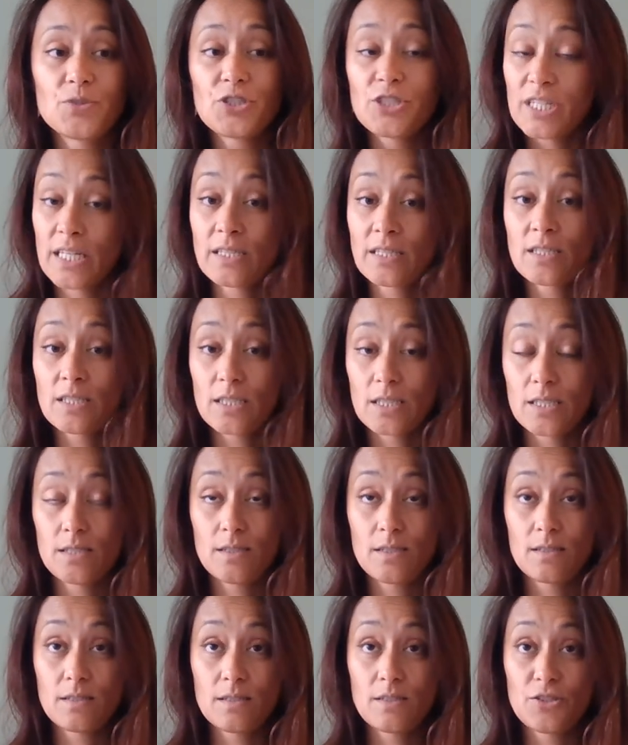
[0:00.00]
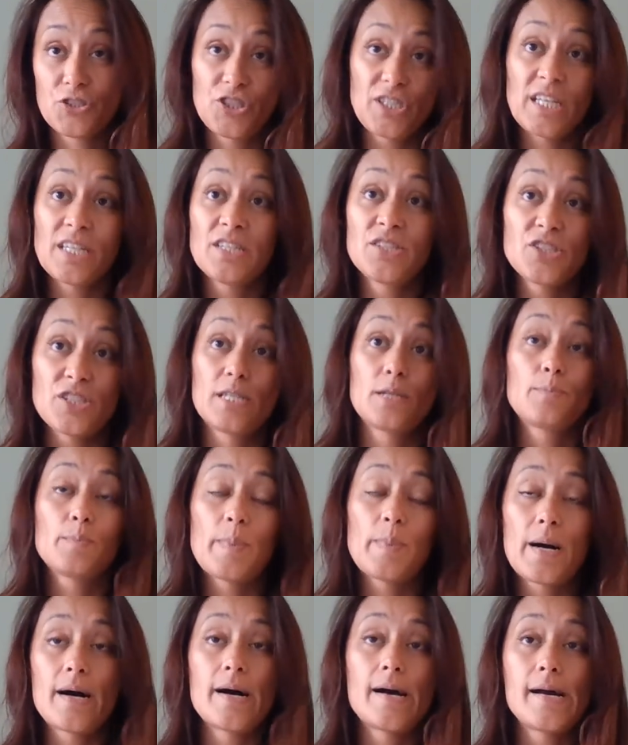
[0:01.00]
changed
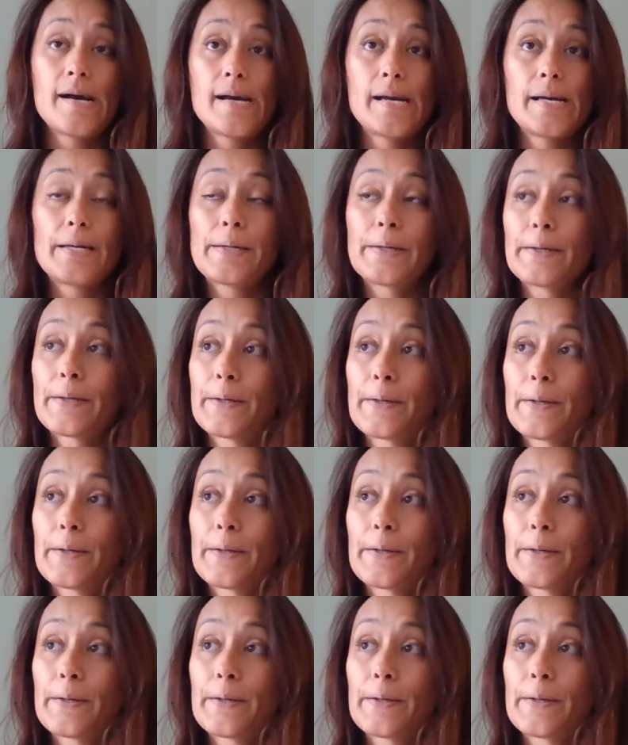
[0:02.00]
it by